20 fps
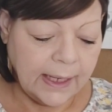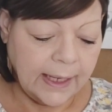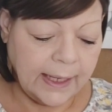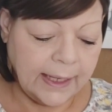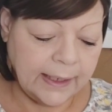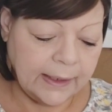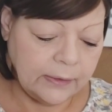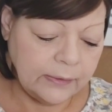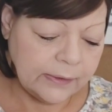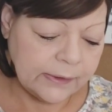
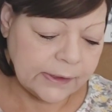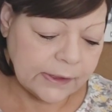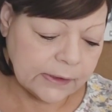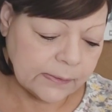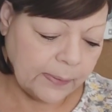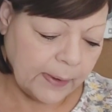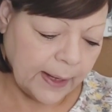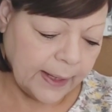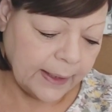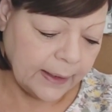And who's this
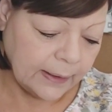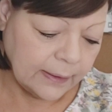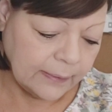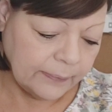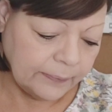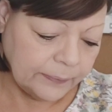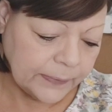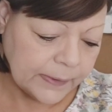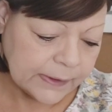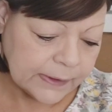by?
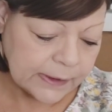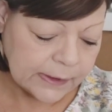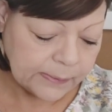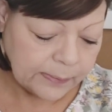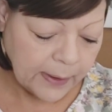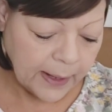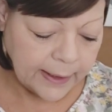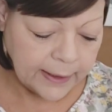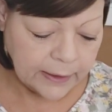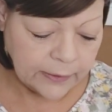This is
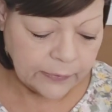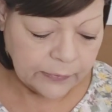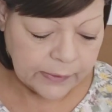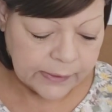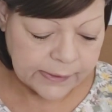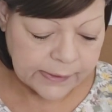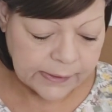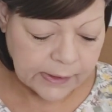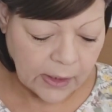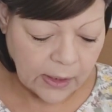by
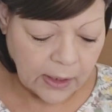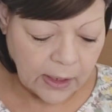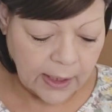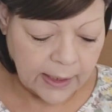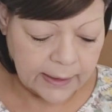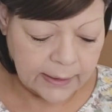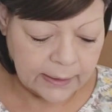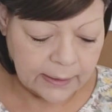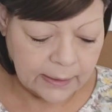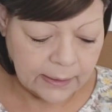
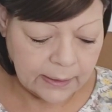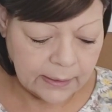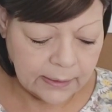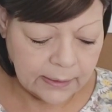Unison.